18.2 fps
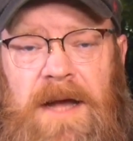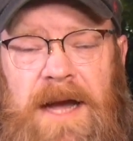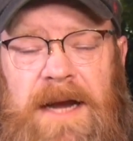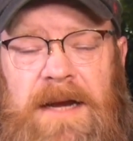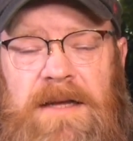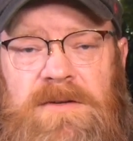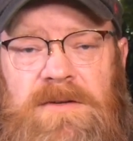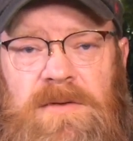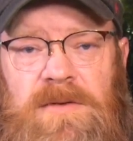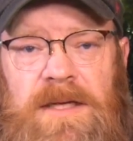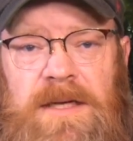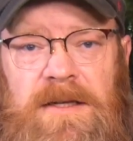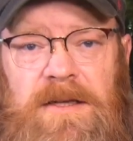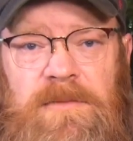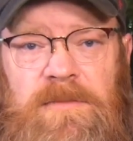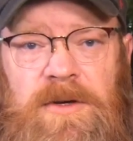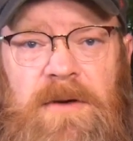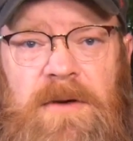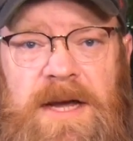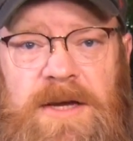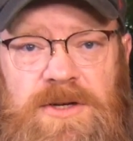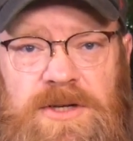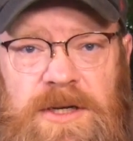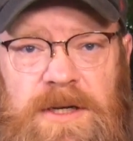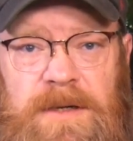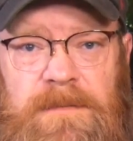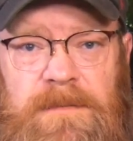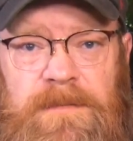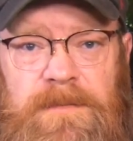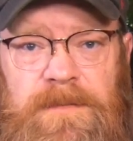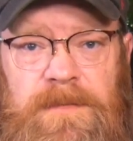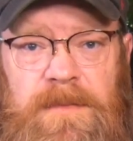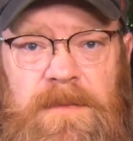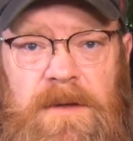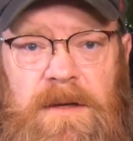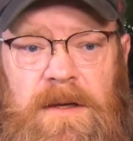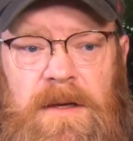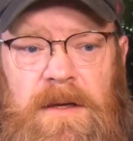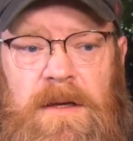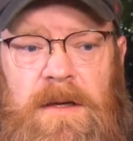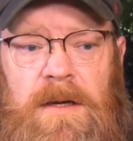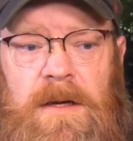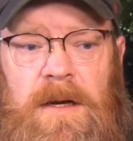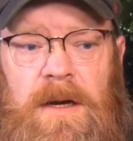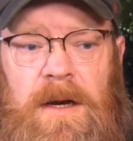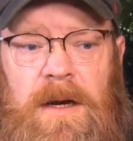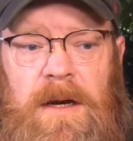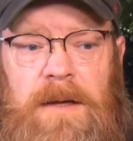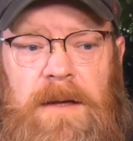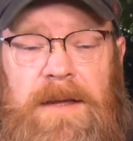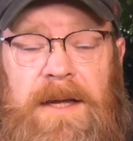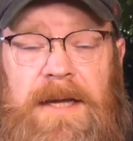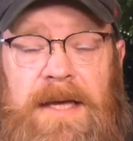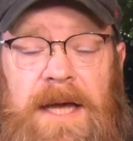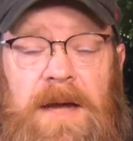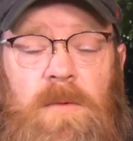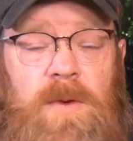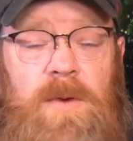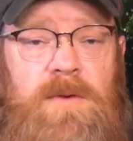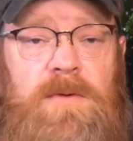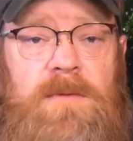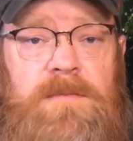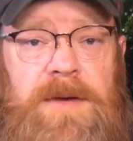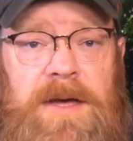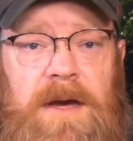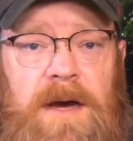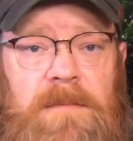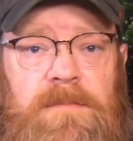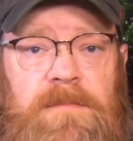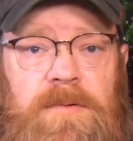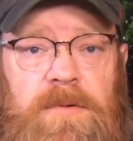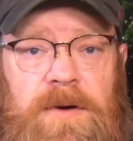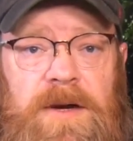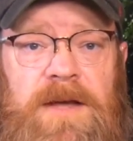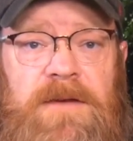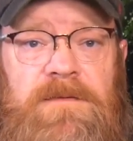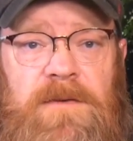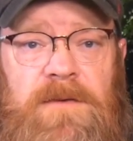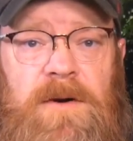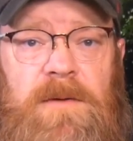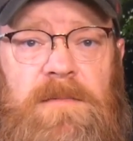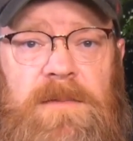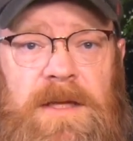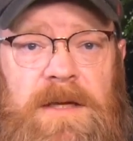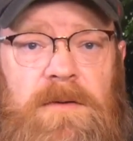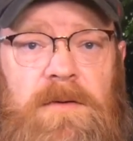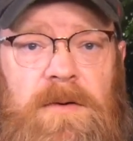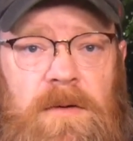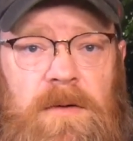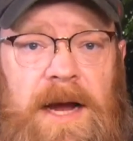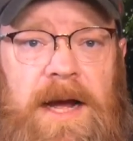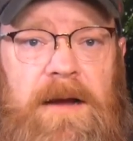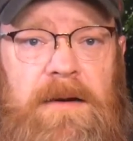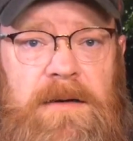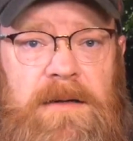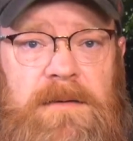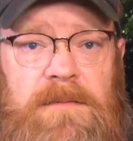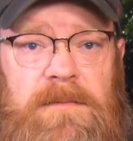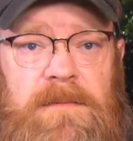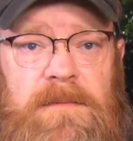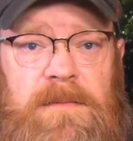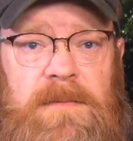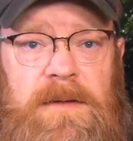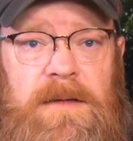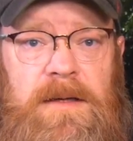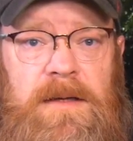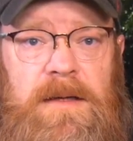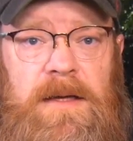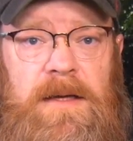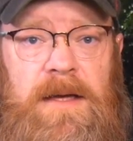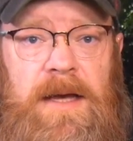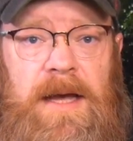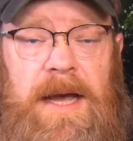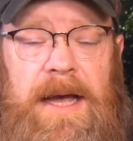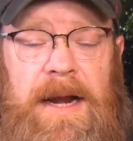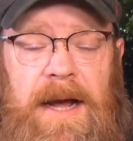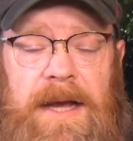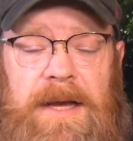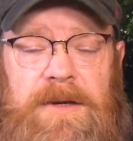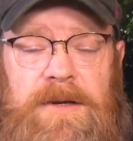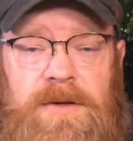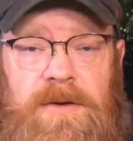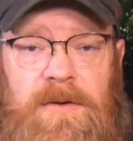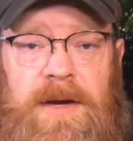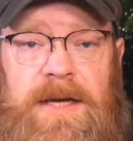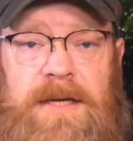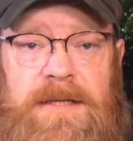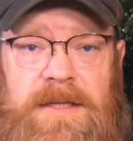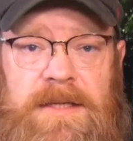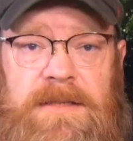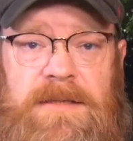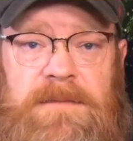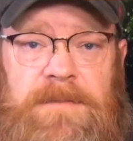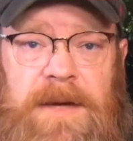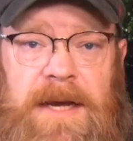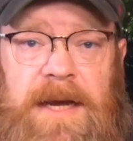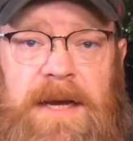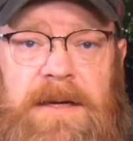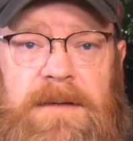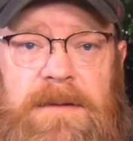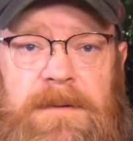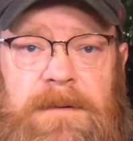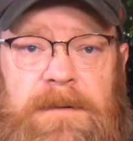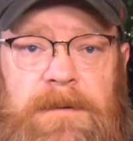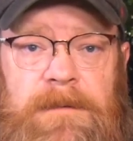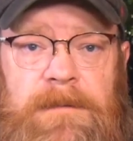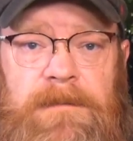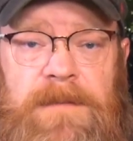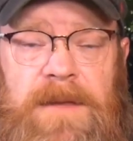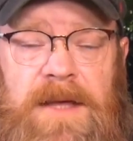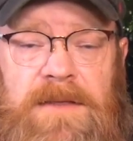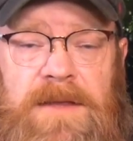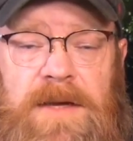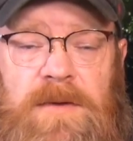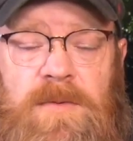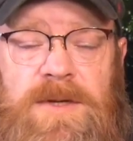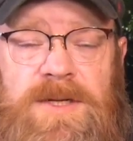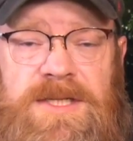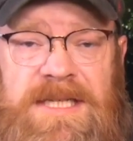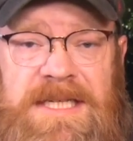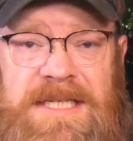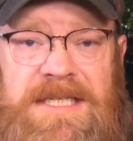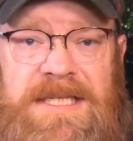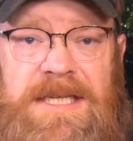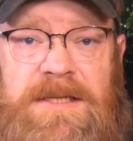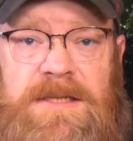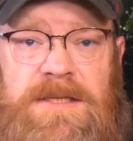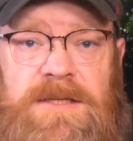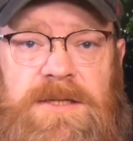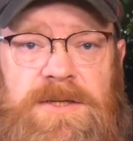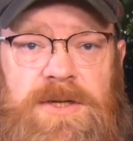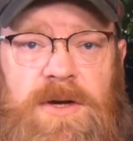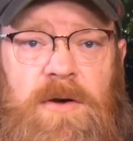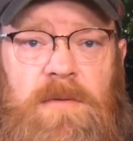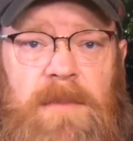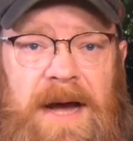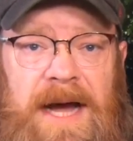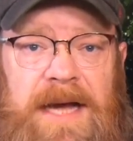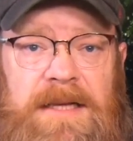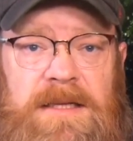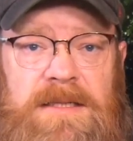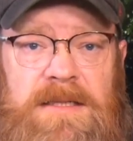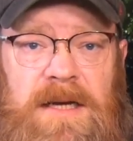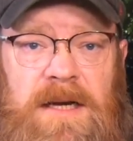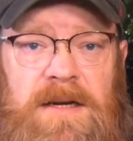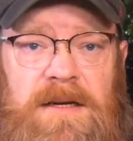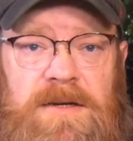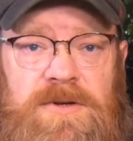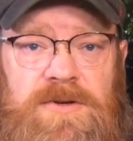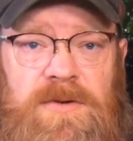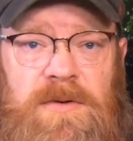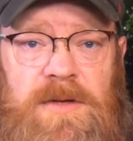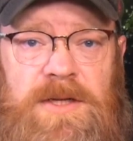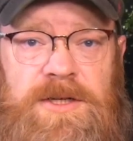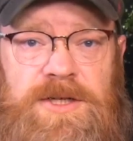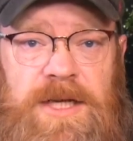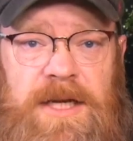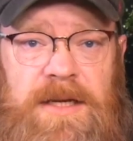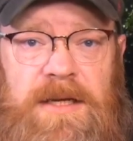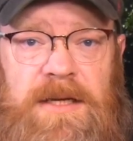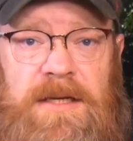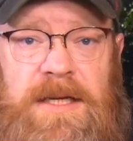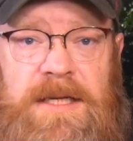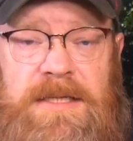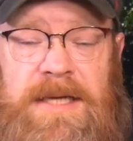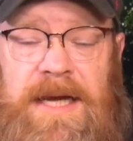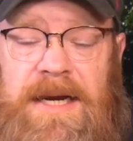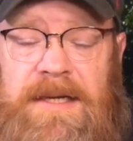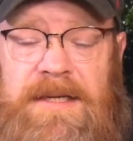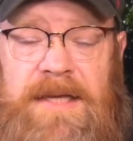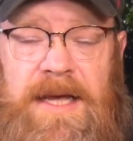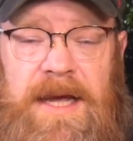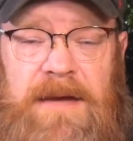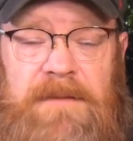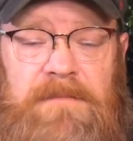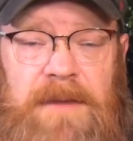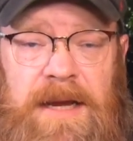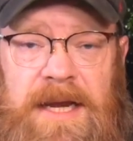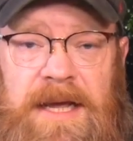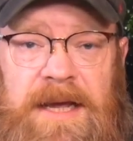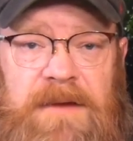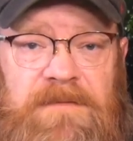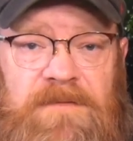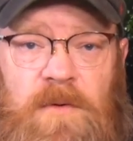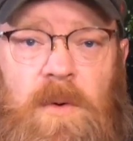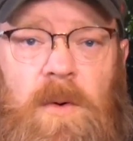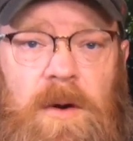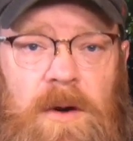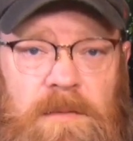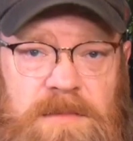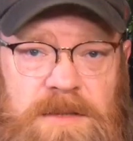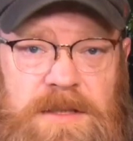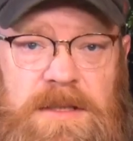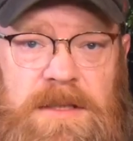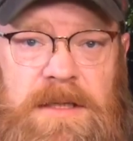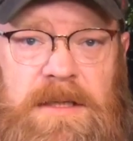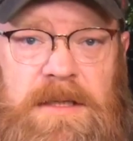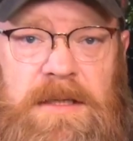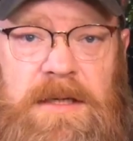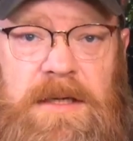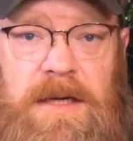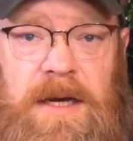of applying it to illegal immigration, uh, that again, we would be on pretty firm legal ground. And I do anticipate that the resistance to Joe Biden's gun control agenda is going to take many forms,